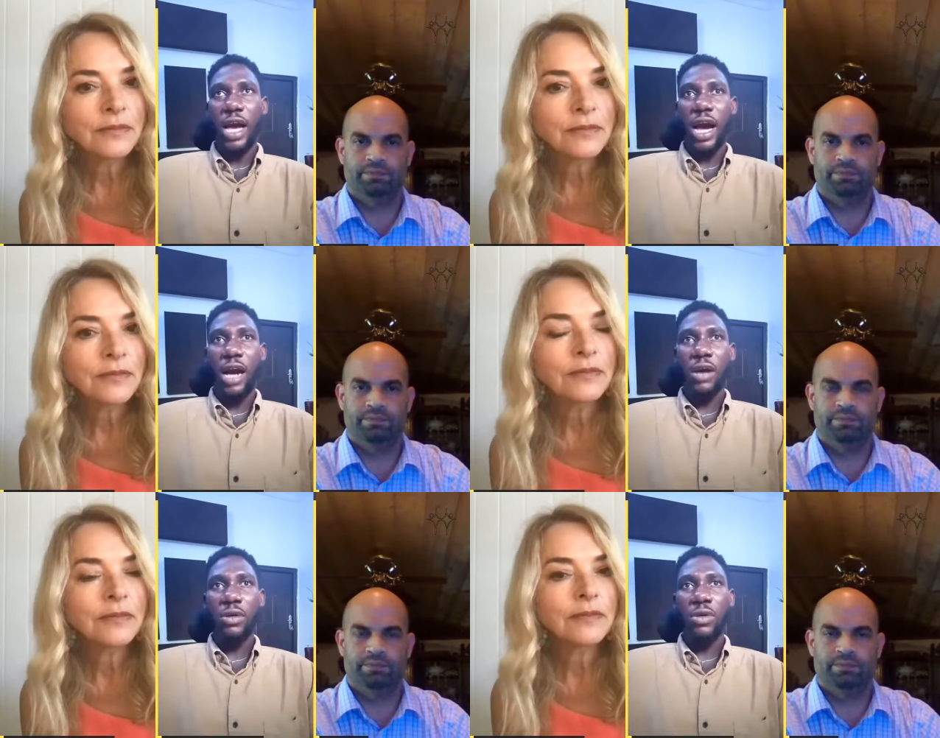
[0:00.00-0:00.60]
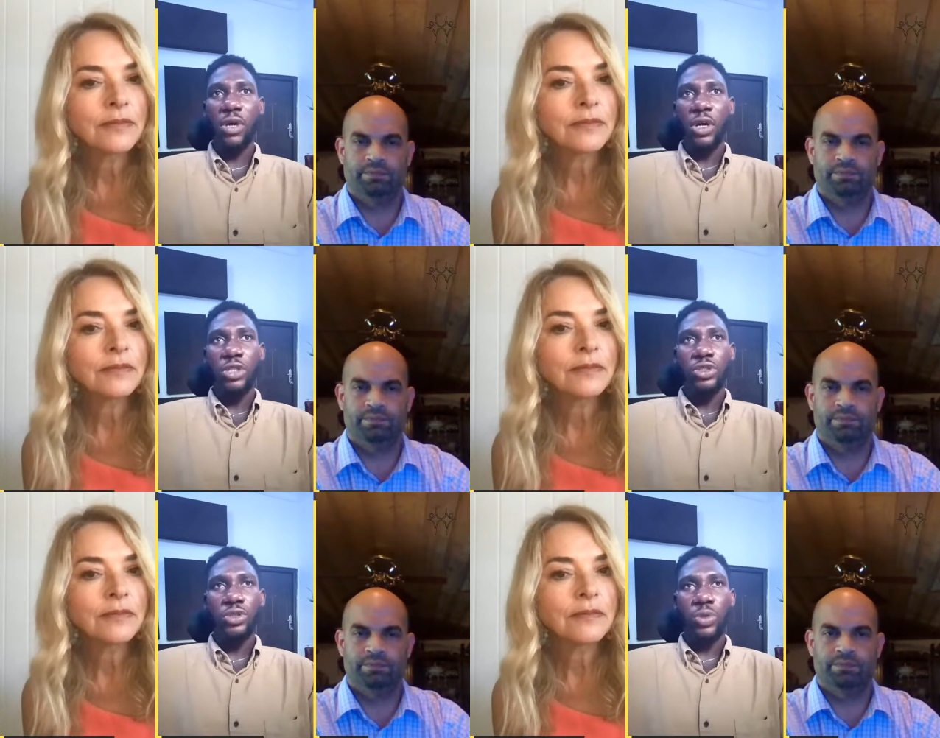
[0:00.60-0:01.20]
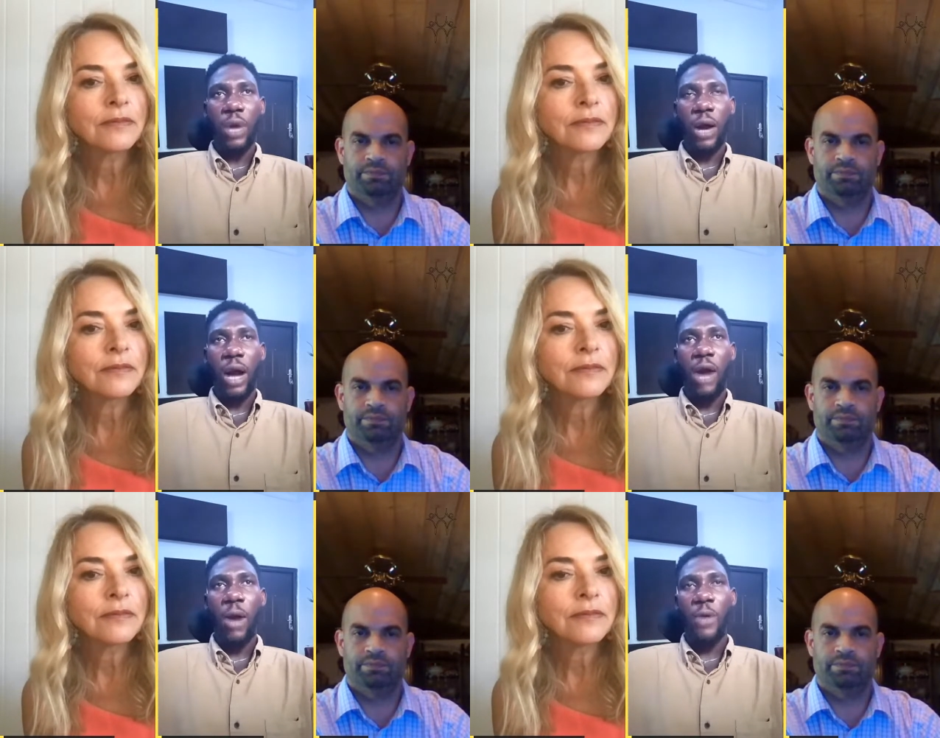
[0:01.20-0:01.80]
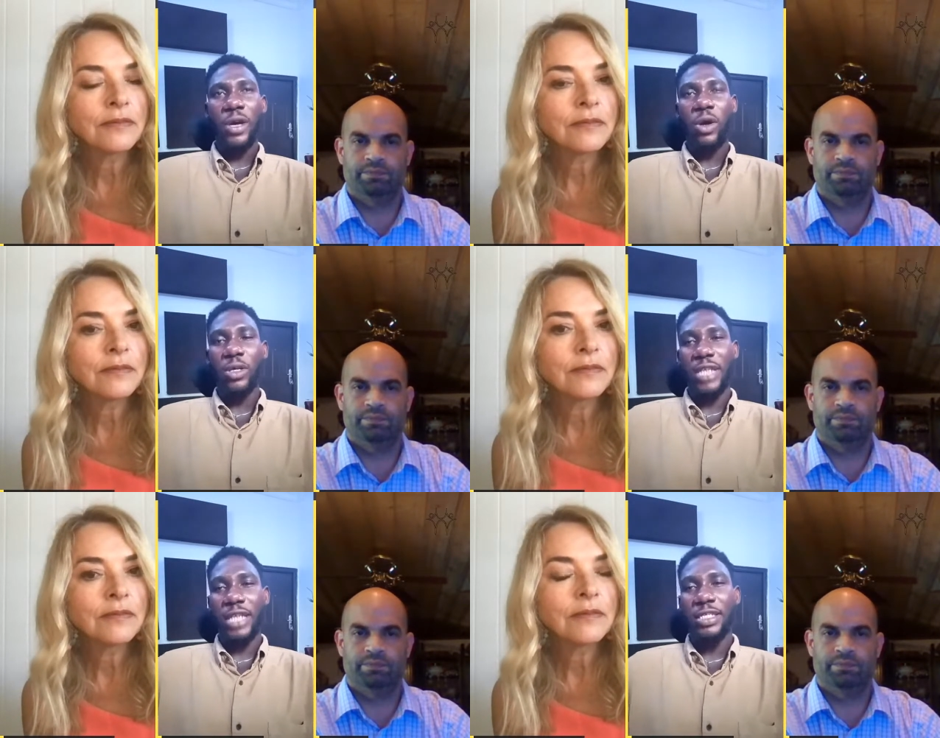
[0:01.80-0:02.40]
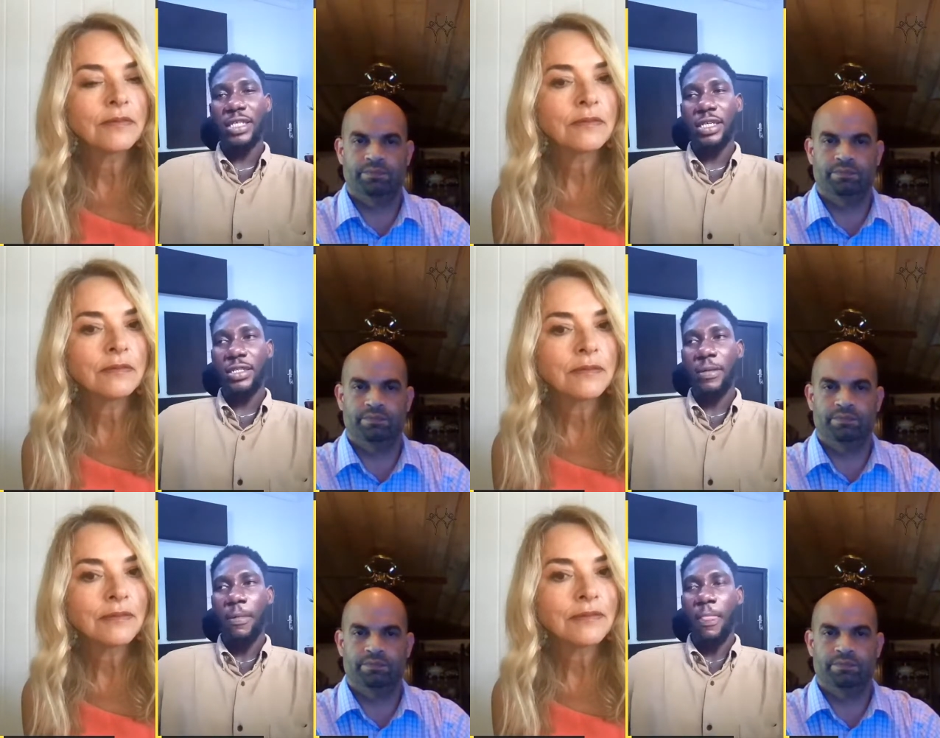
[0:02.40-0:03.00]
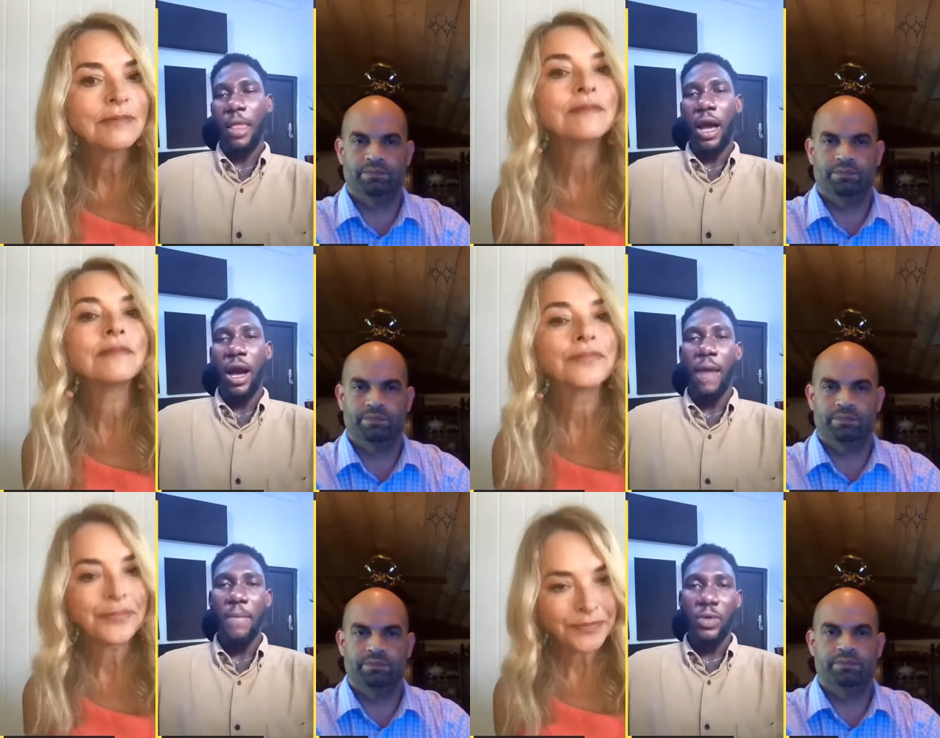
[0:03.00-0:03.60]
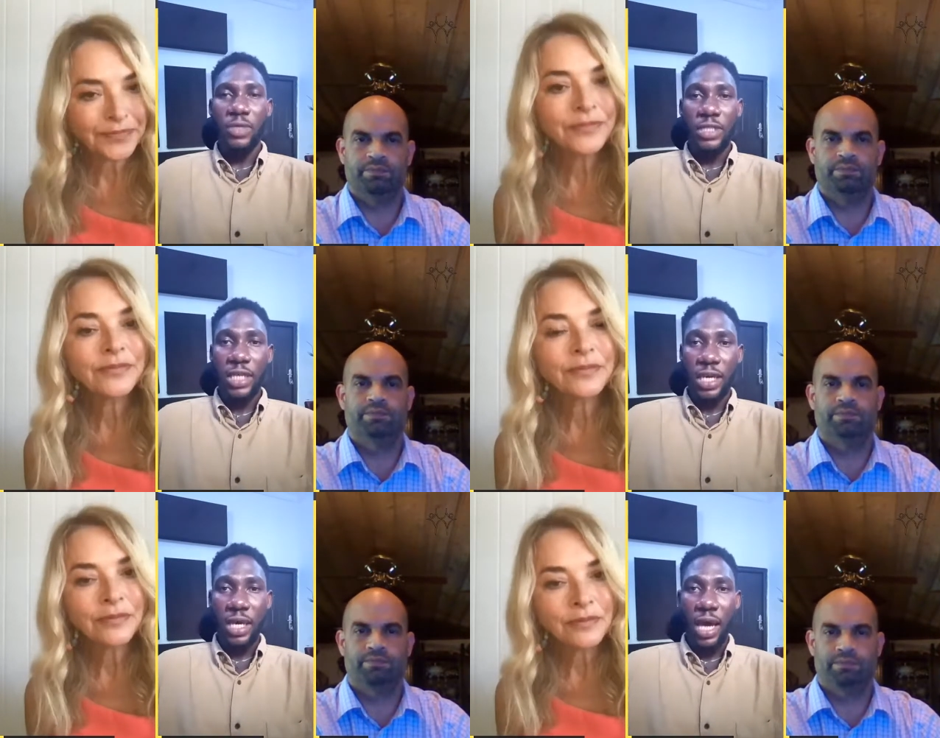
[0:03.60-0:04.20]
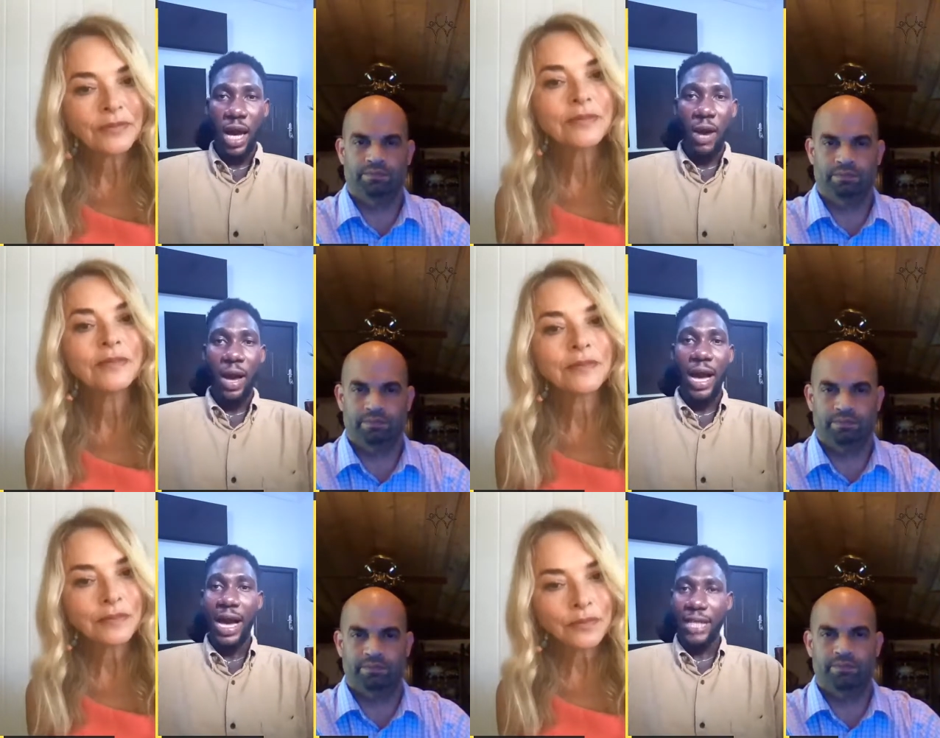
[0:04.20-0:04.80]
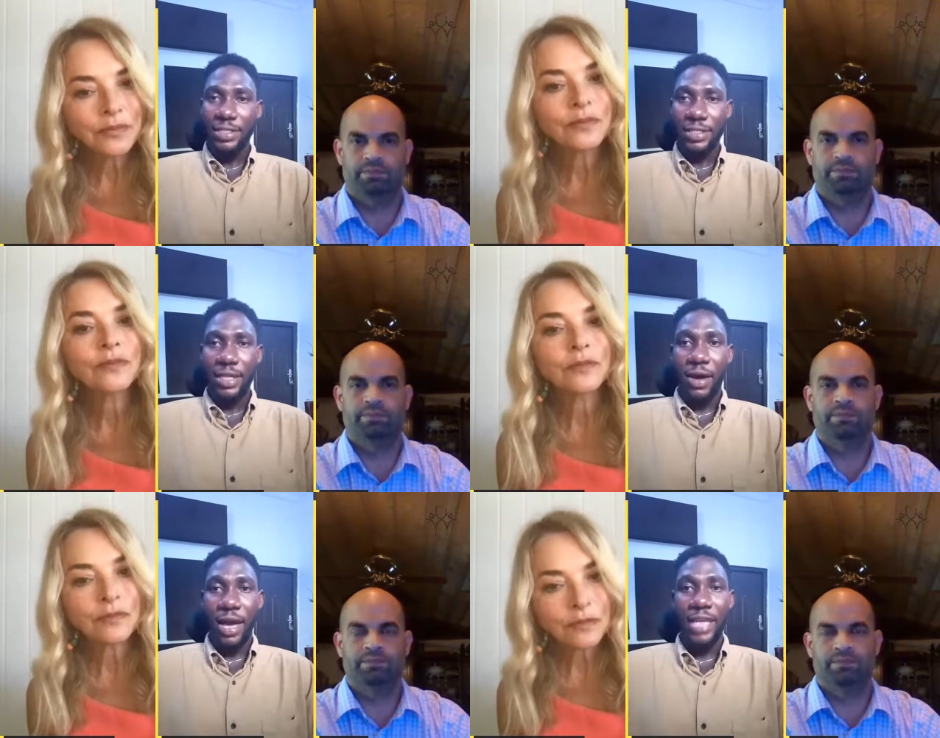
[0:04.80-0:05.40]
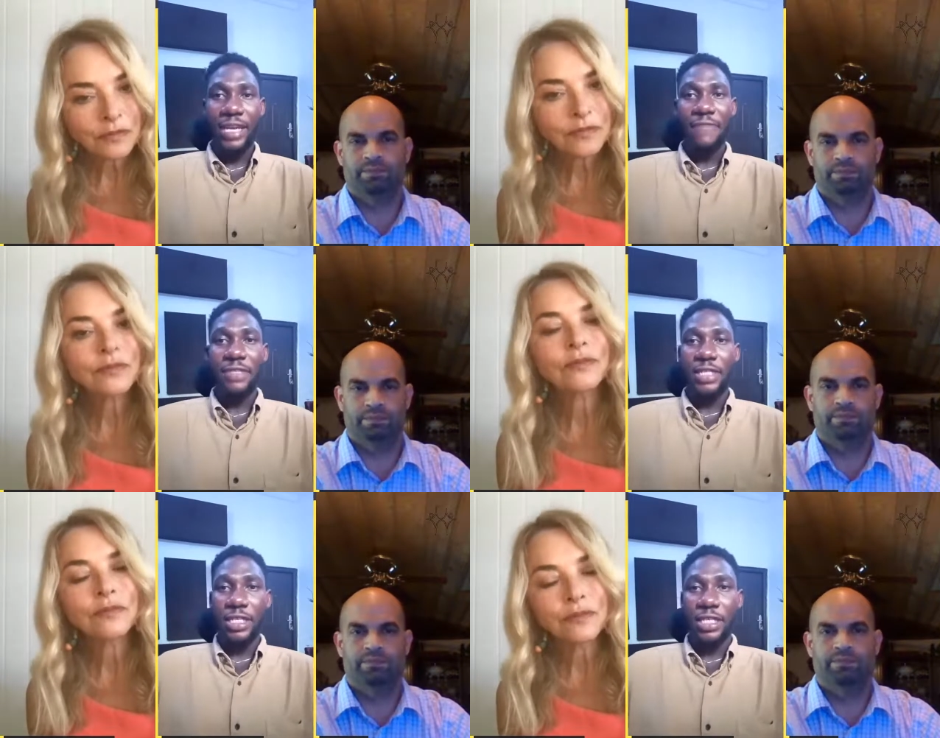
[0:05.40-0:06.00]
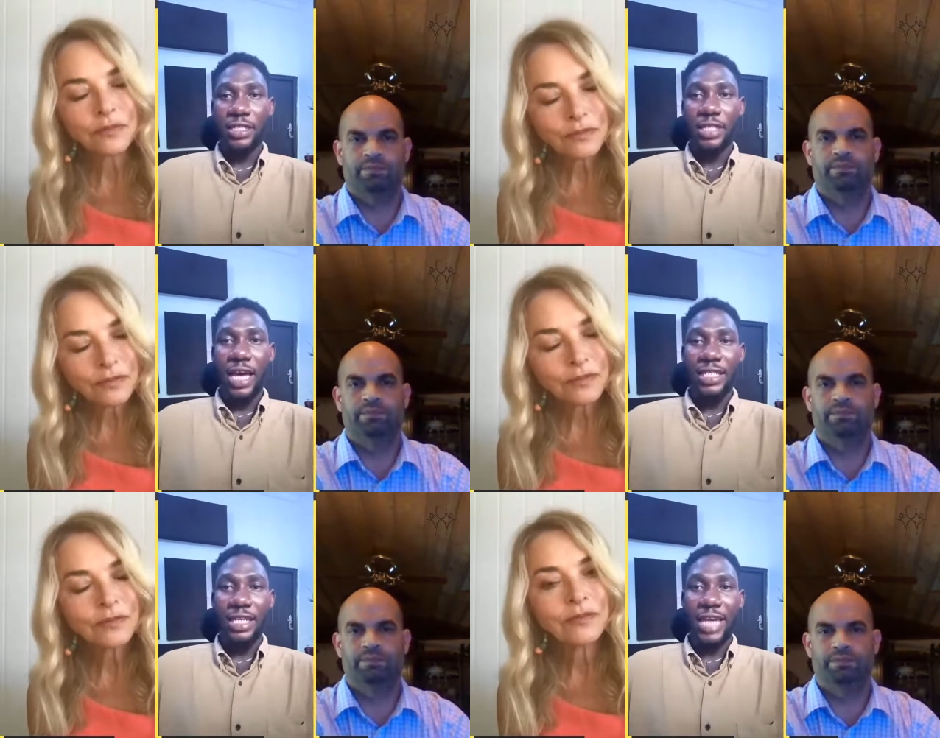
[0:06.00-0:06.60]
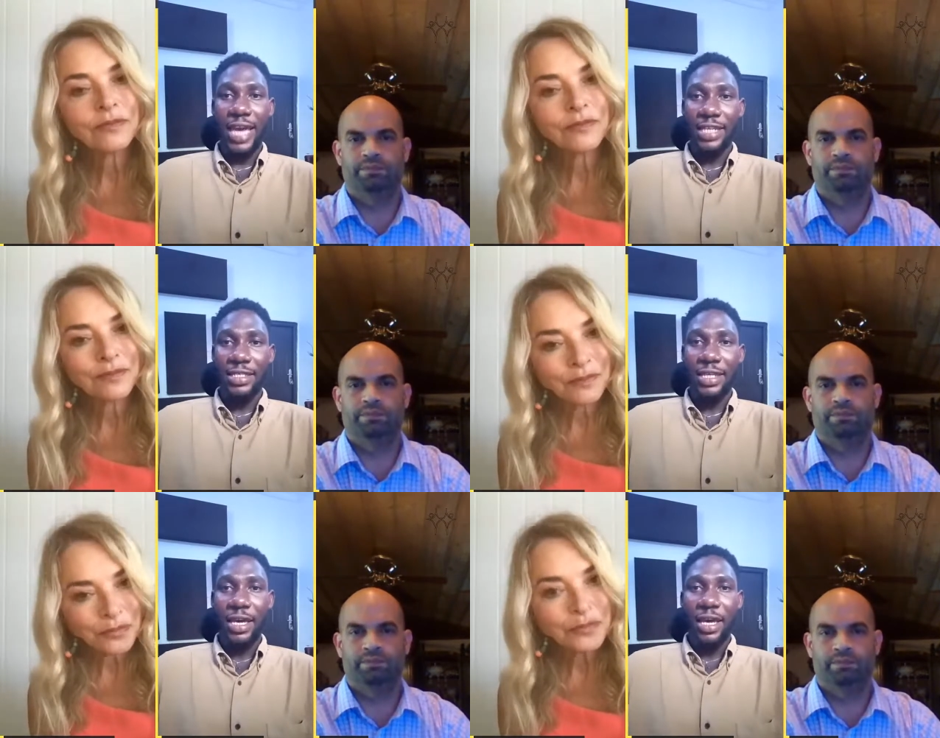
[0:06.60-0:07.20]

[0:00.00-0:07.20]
Speaker 1: how do how are we connecting our music, our hats, our NFTs, and the likes